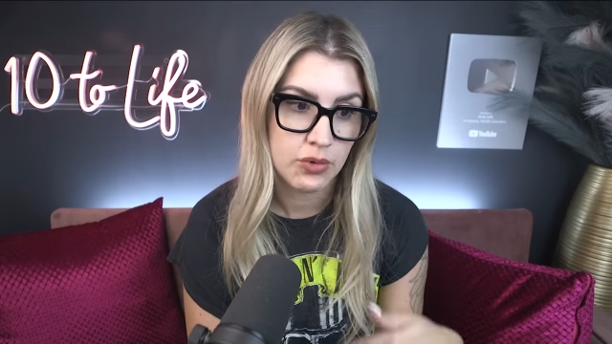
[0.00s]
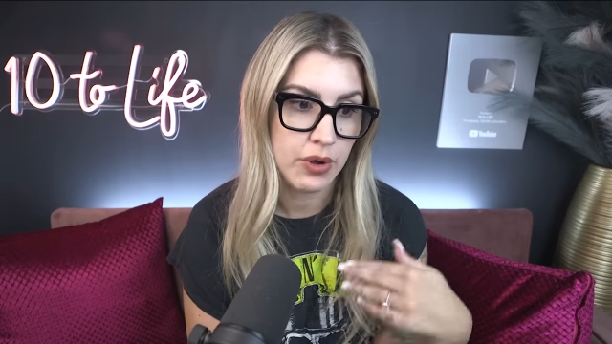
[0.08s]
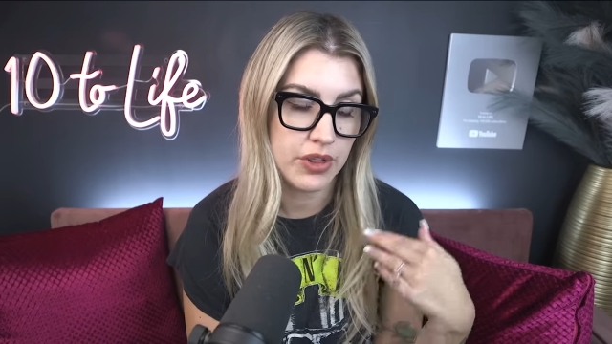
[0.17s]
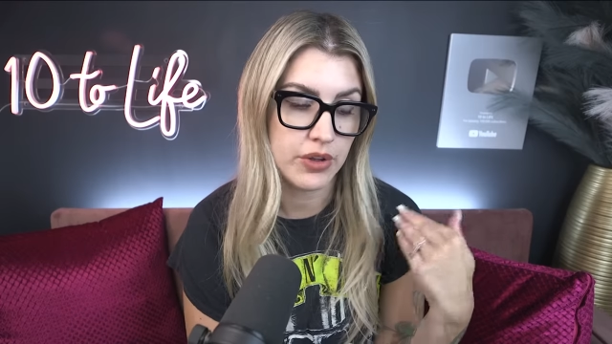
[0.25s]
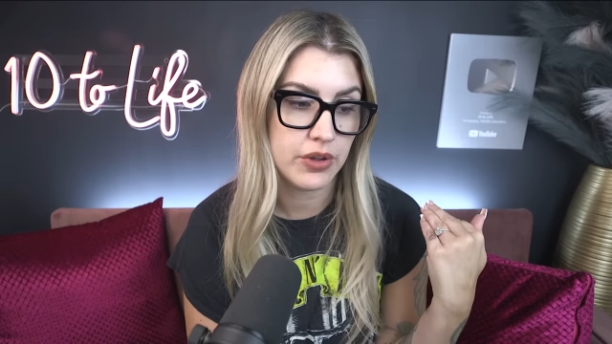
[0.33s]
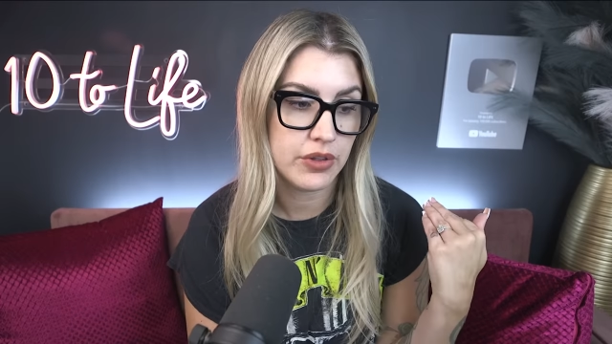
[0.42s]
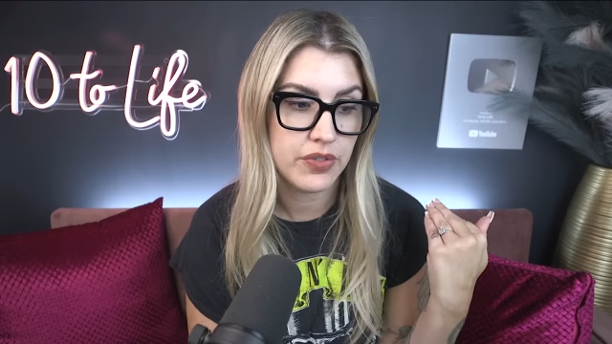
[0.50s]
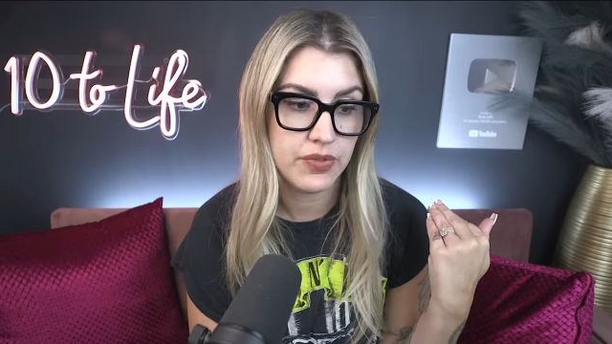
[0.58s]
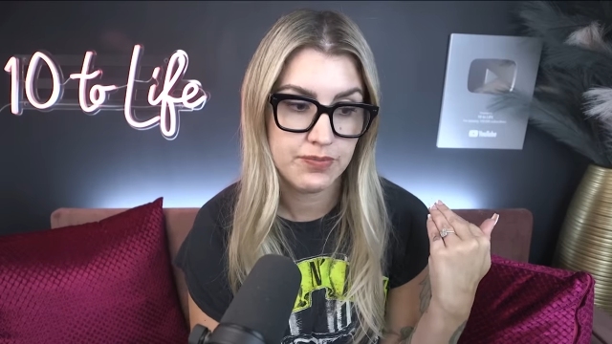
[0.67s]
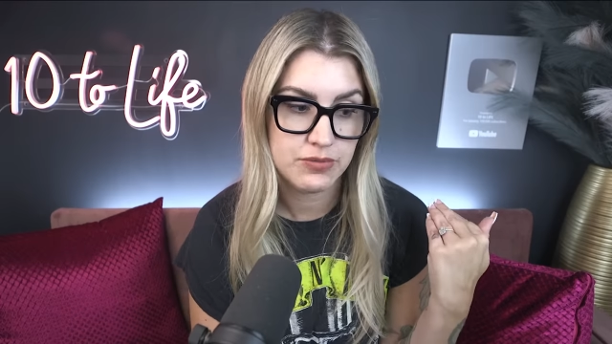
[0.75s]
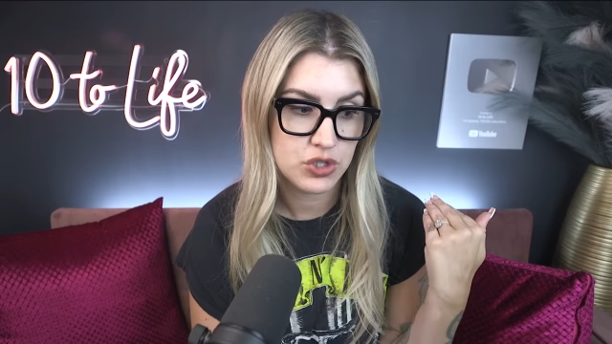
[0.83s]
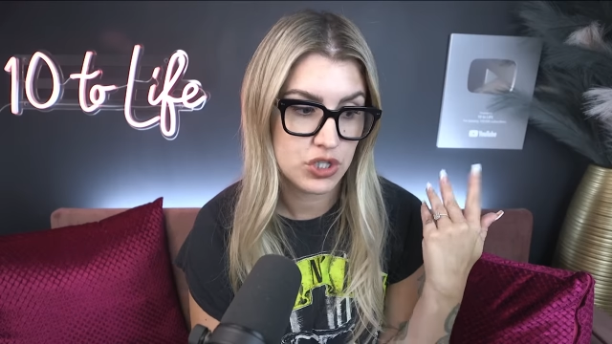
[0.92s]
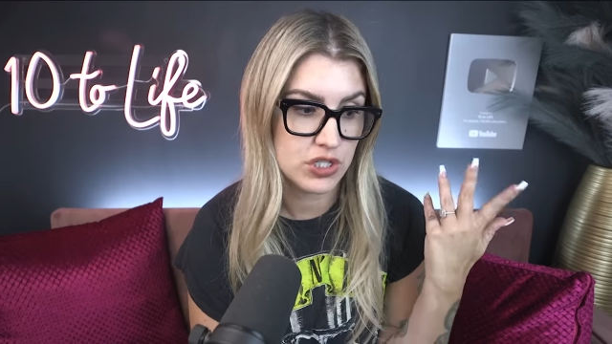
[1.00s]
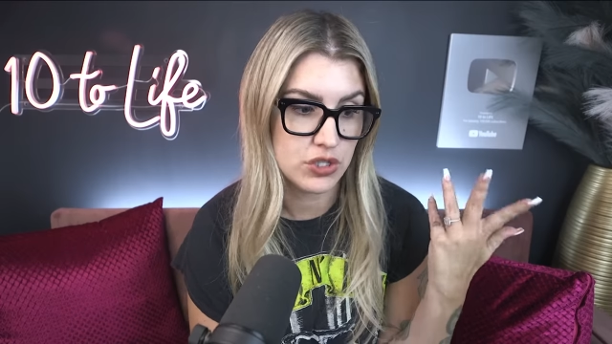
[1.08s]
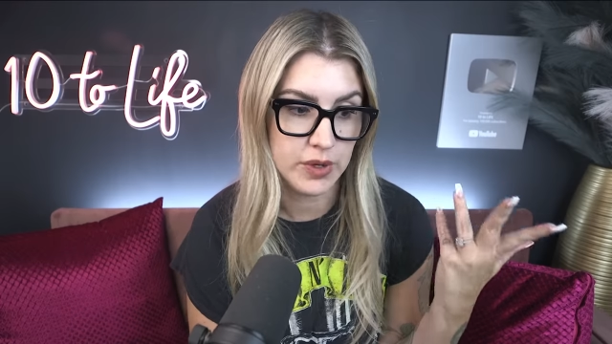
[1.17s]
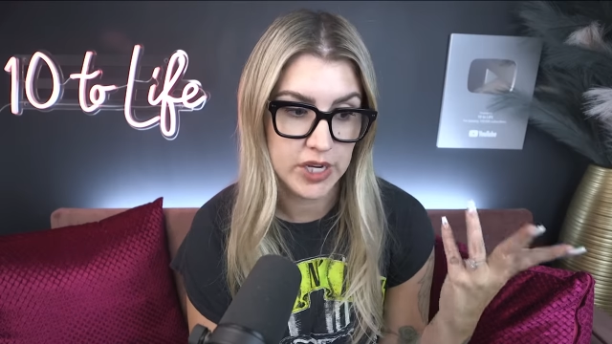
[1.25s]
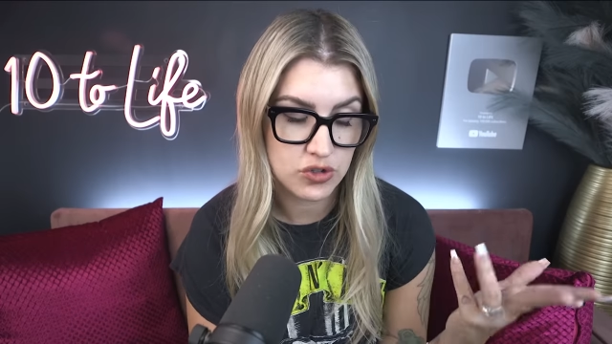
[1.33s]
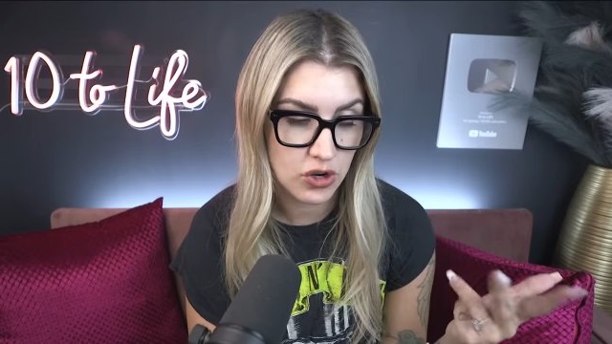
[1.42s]
whether she's
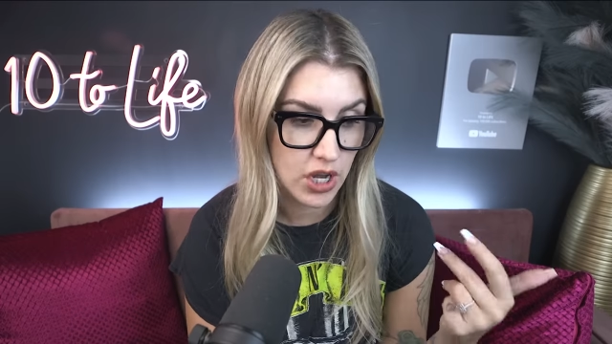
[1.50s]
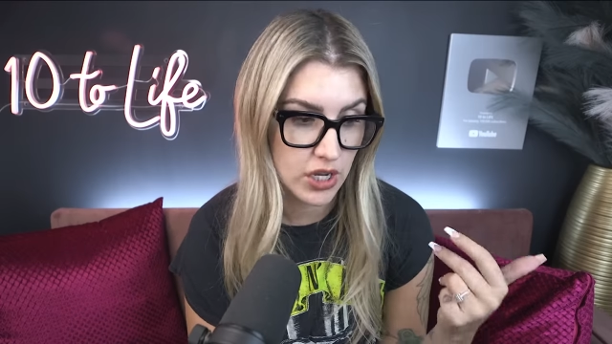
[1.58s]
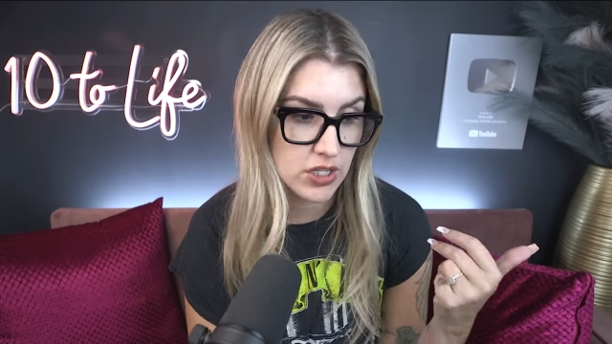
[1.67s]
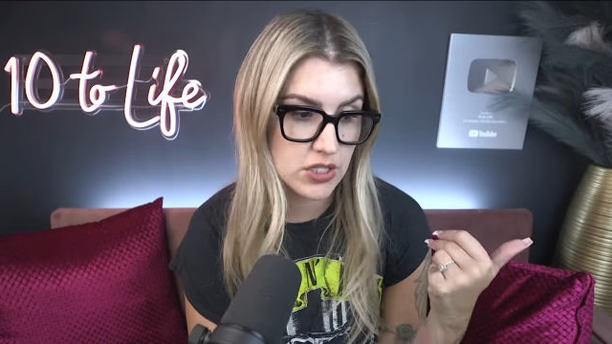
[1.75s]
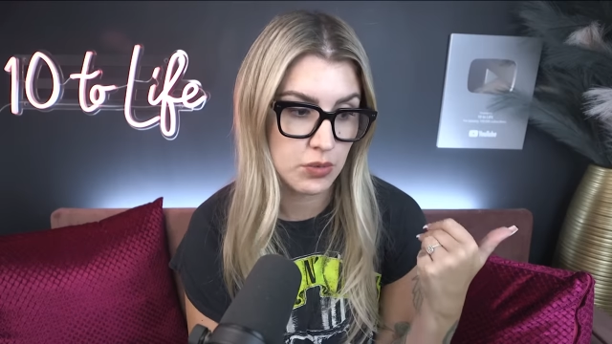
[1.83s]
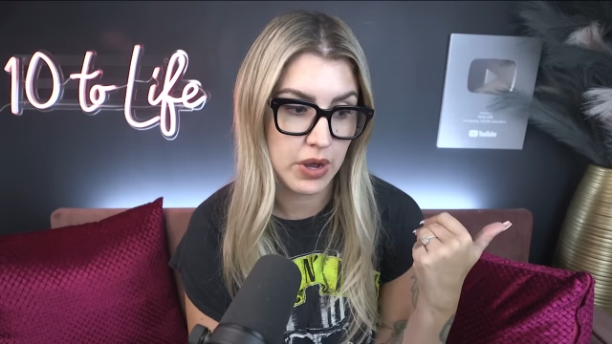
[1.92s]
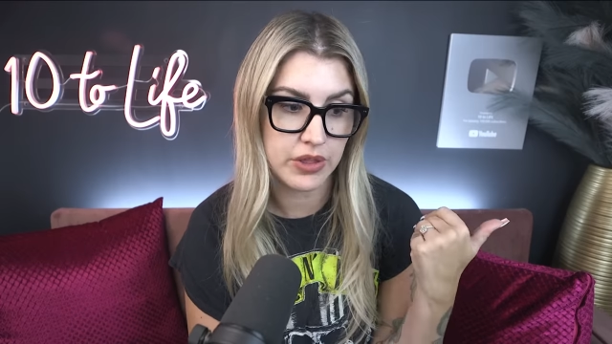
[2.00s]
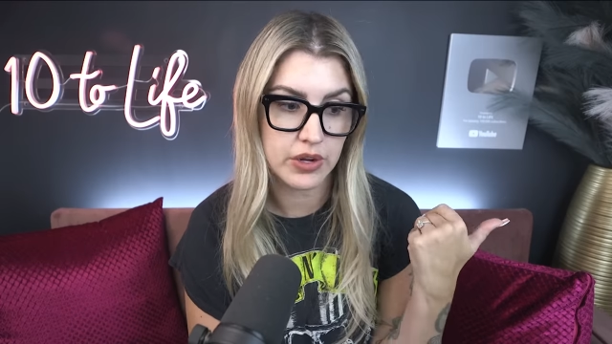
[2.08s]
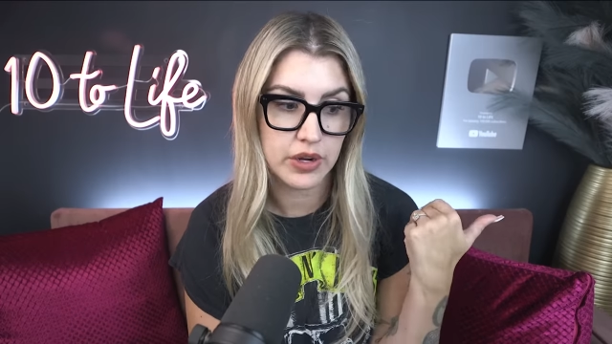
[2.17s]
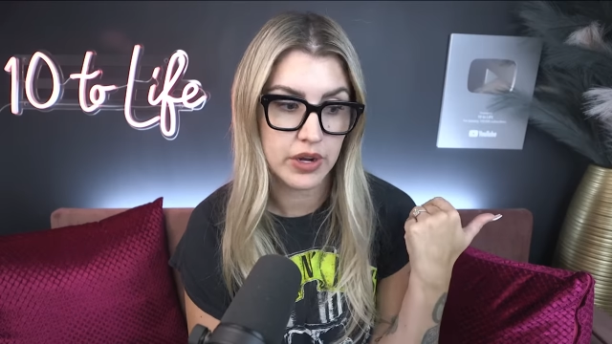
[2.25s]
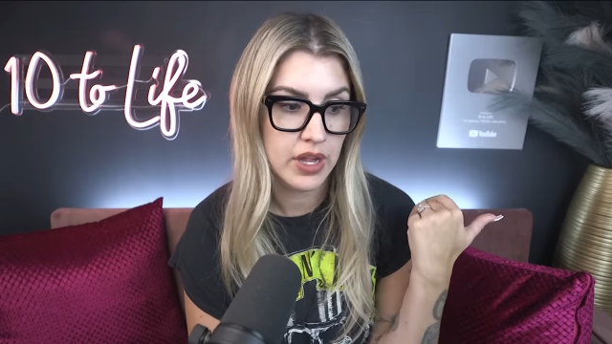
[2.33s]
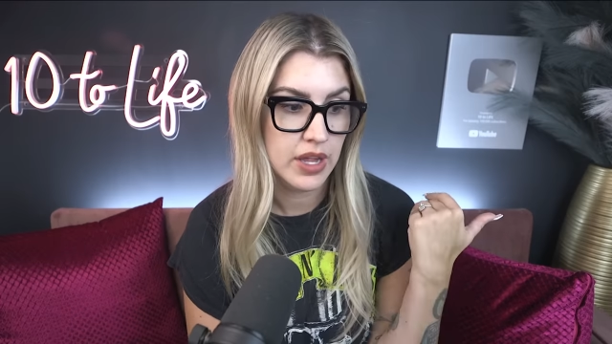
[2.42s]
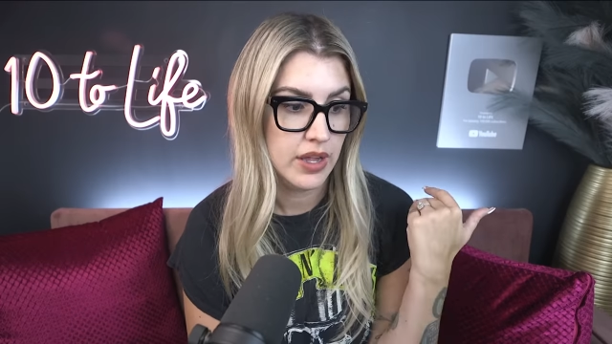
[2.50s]
doing drugs, whether